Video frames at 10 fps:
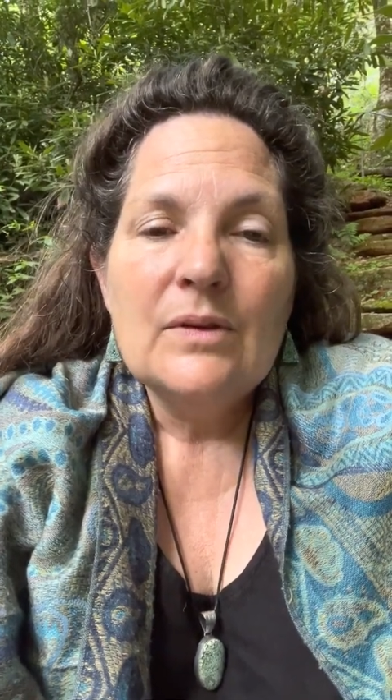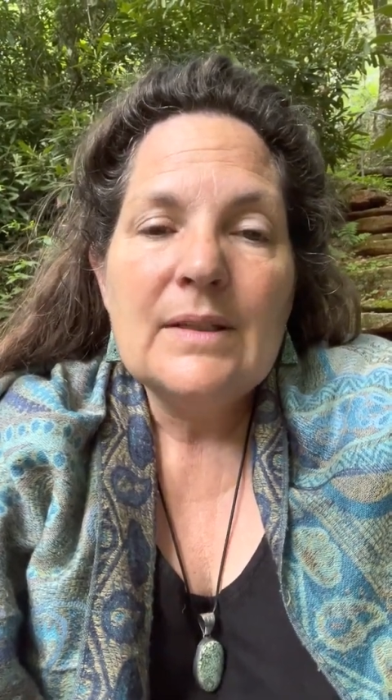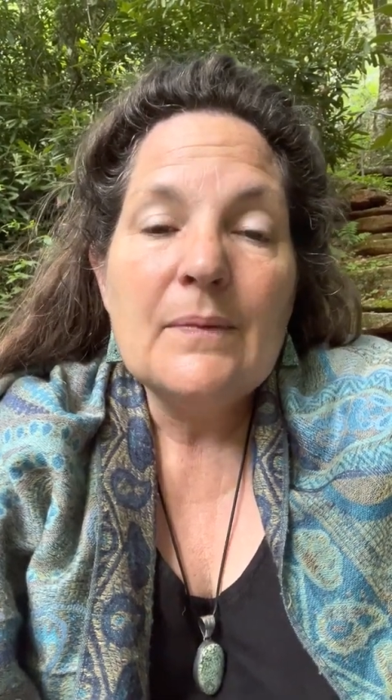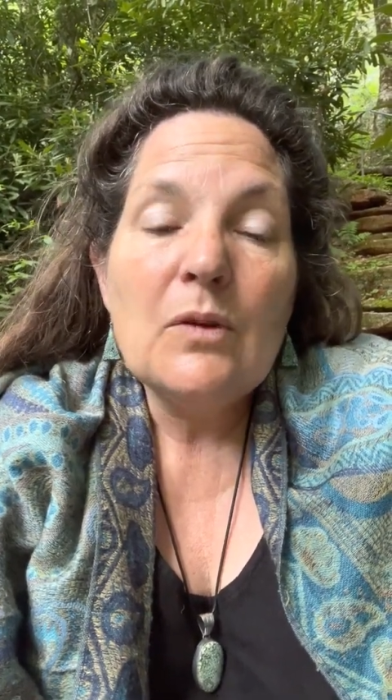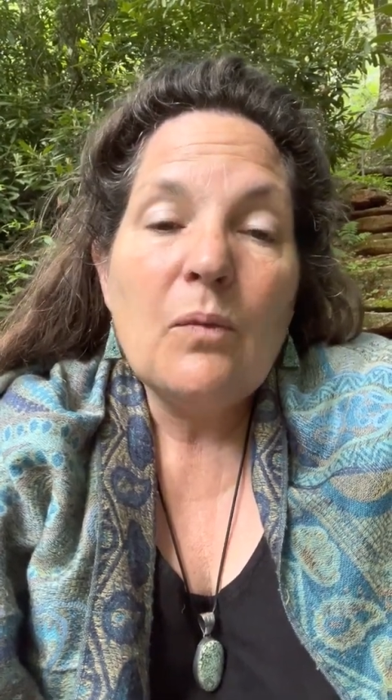
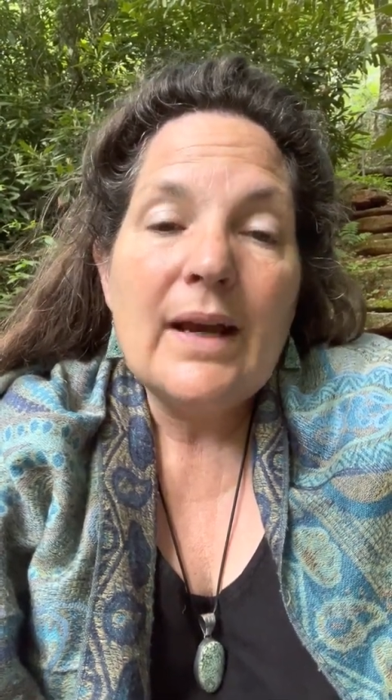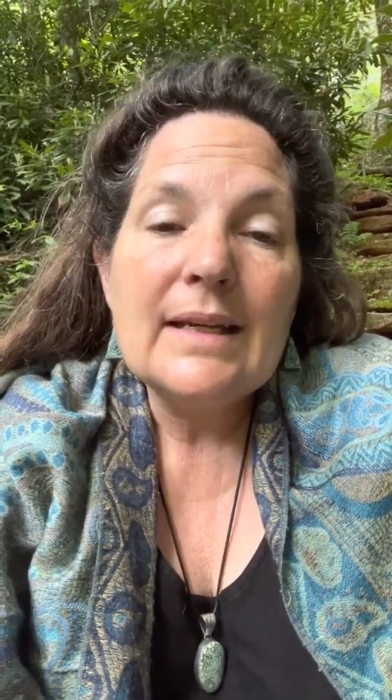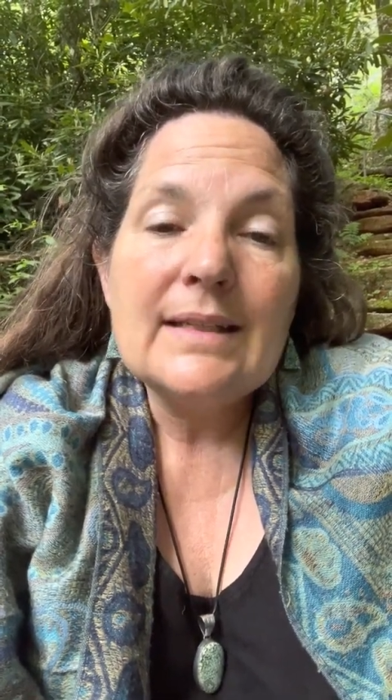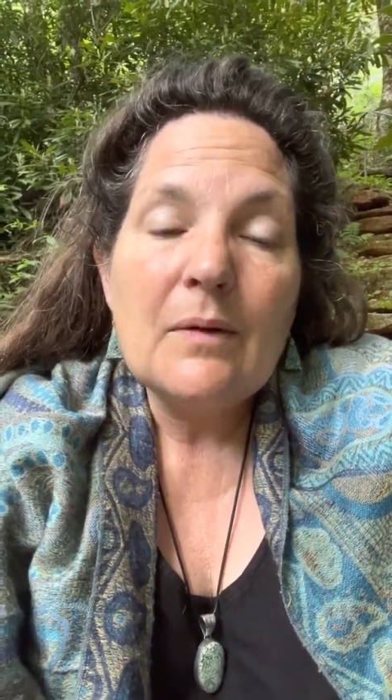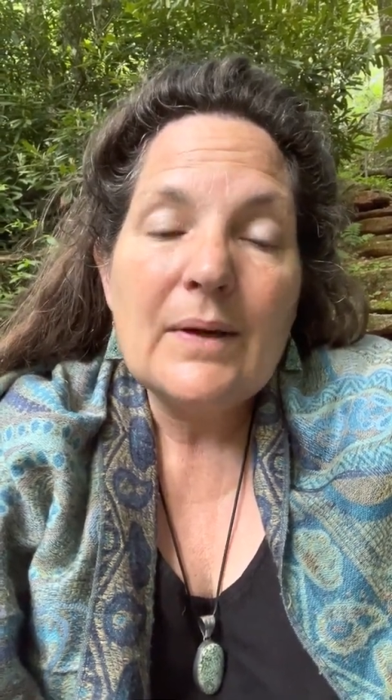Some of the
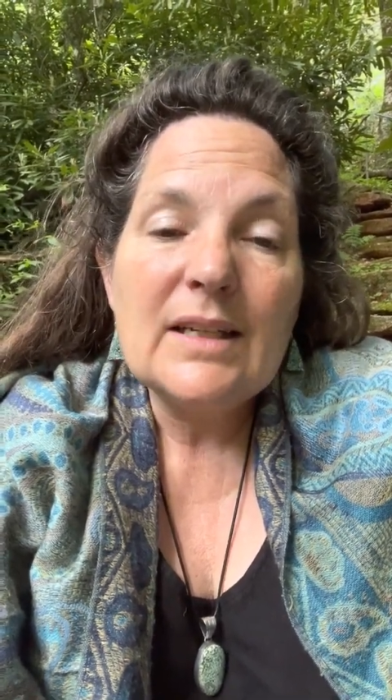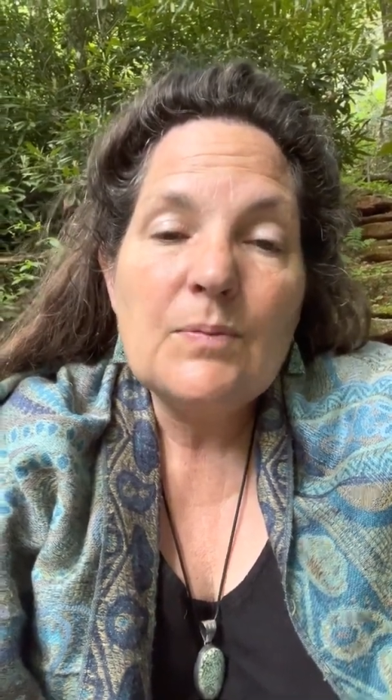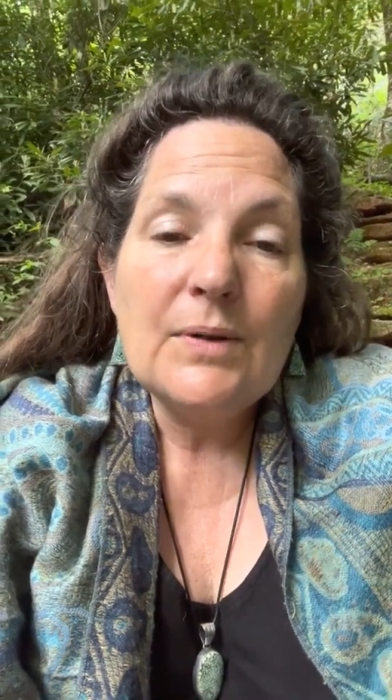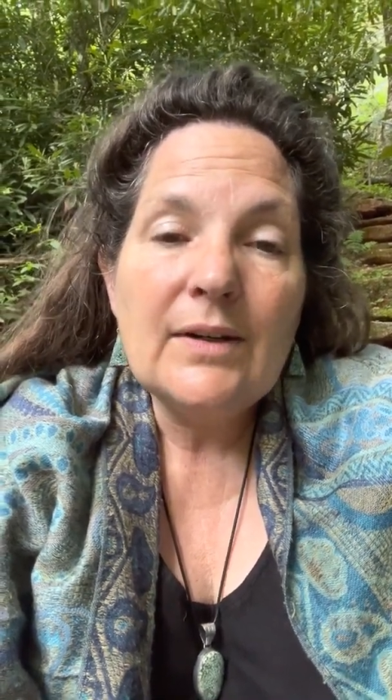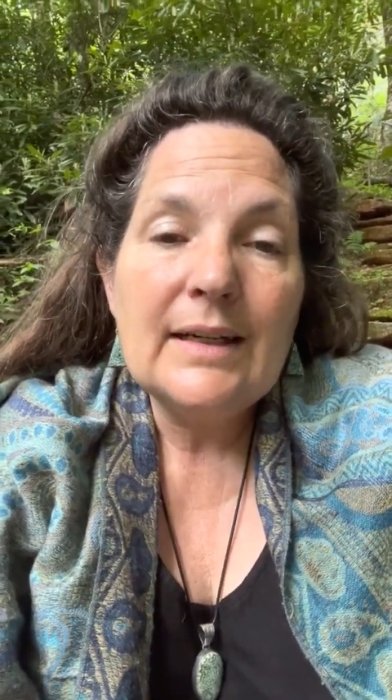ways that we
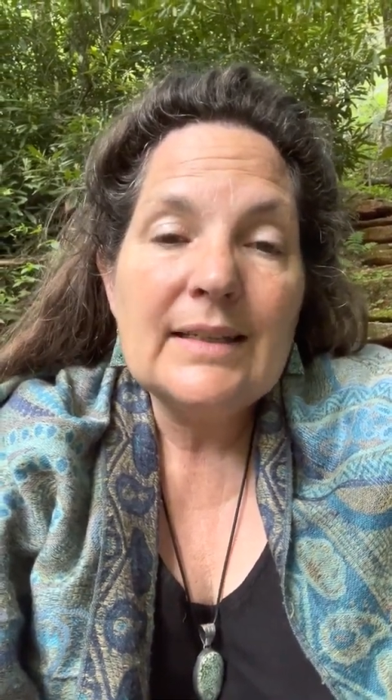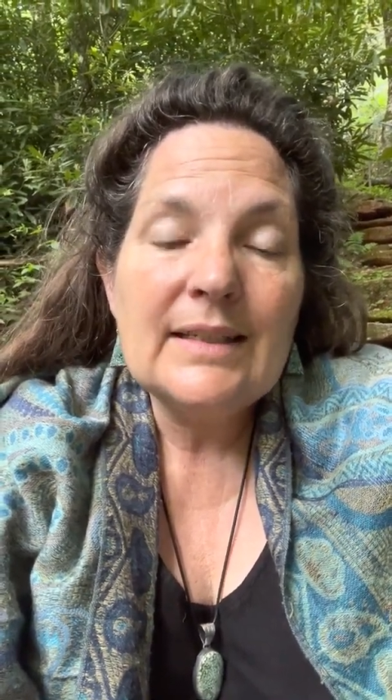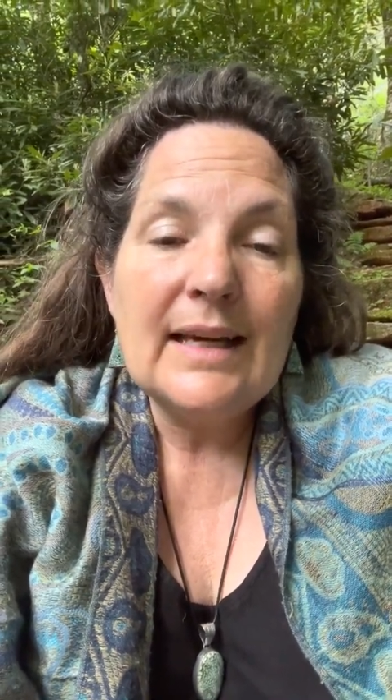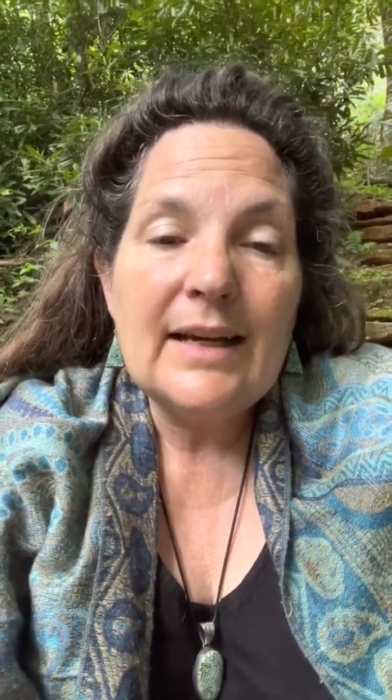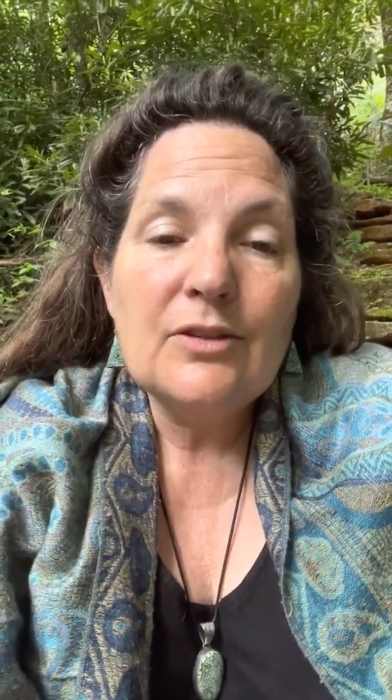
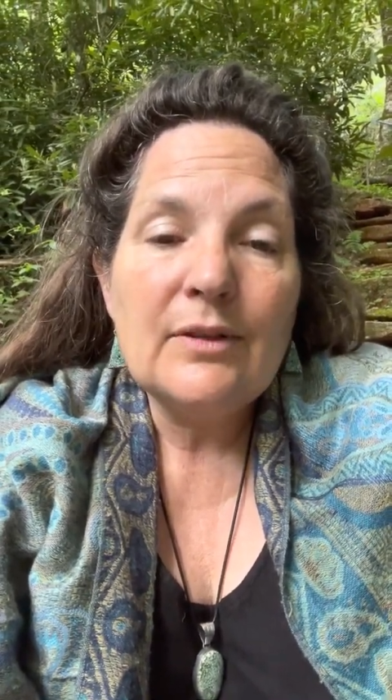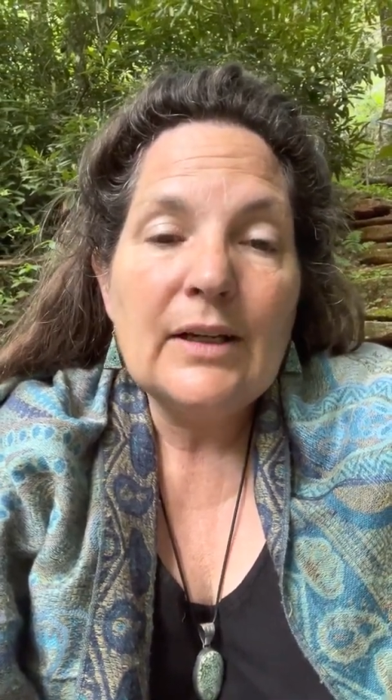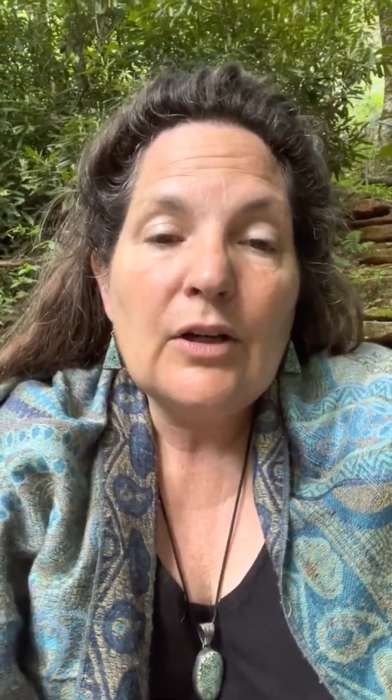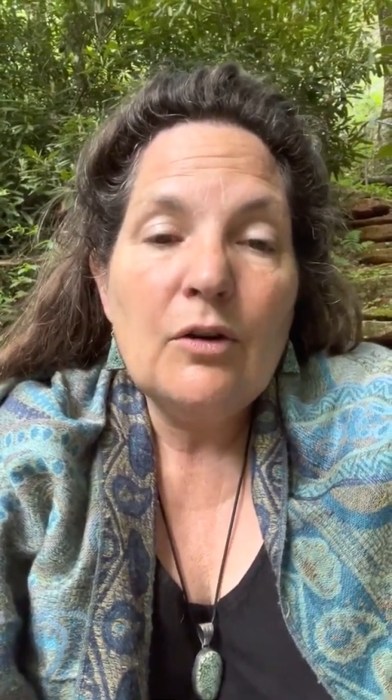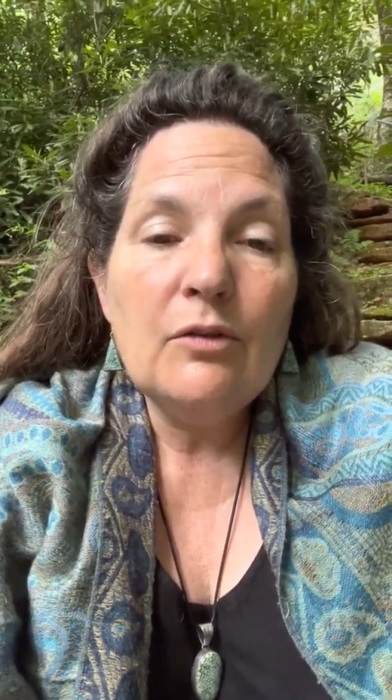experienced that
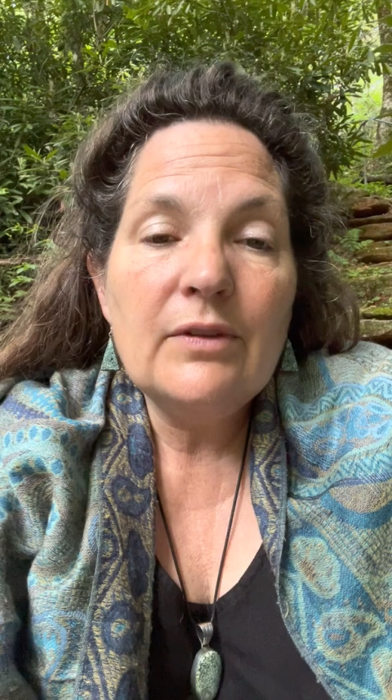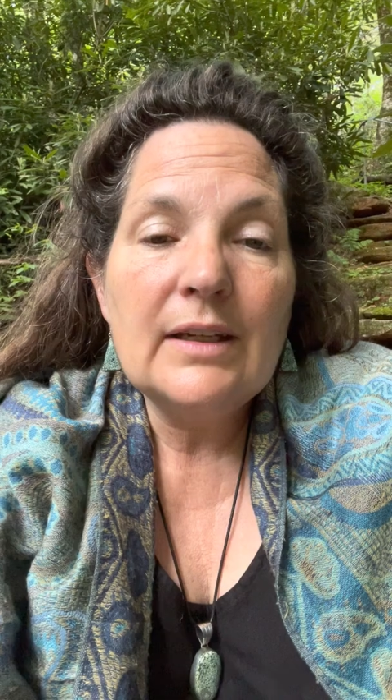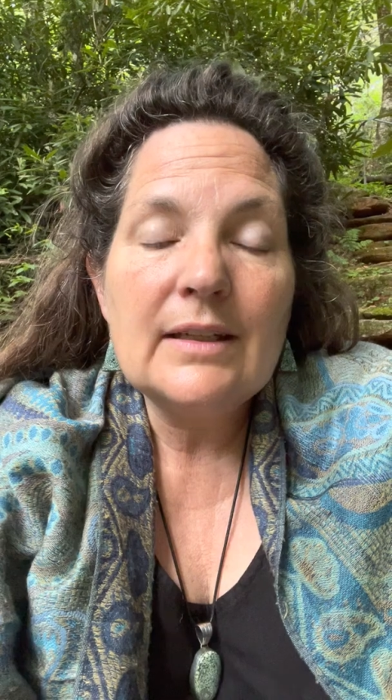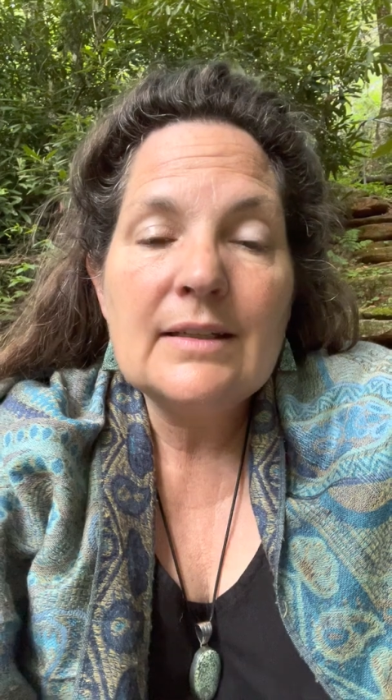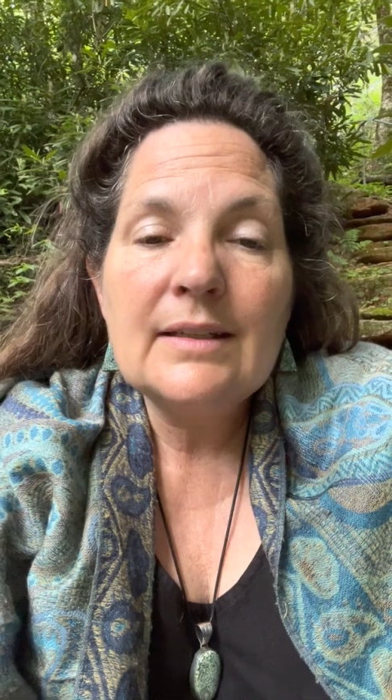during
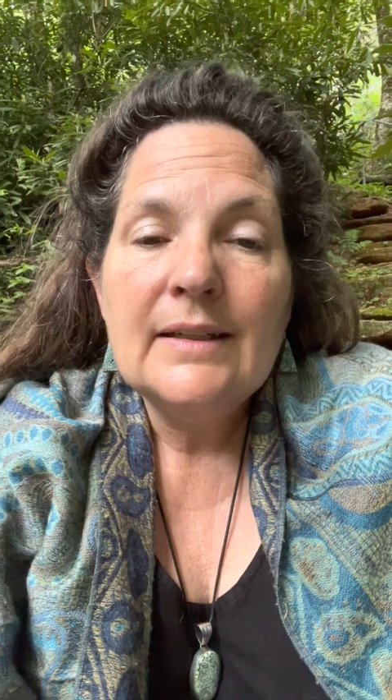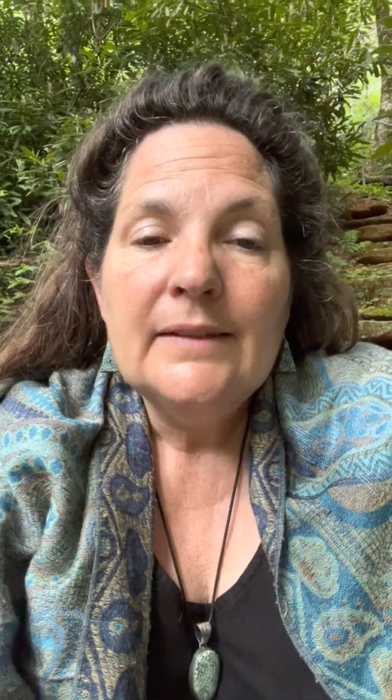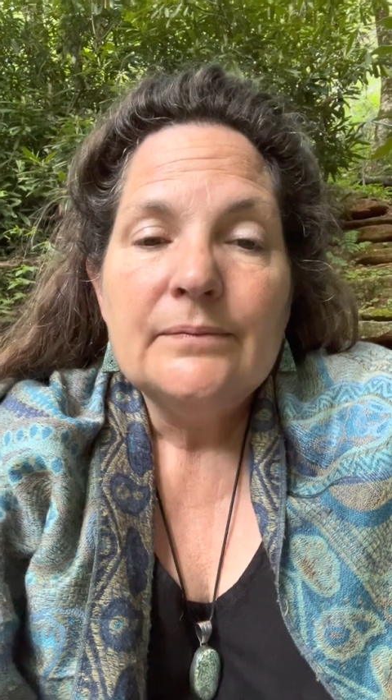COVID is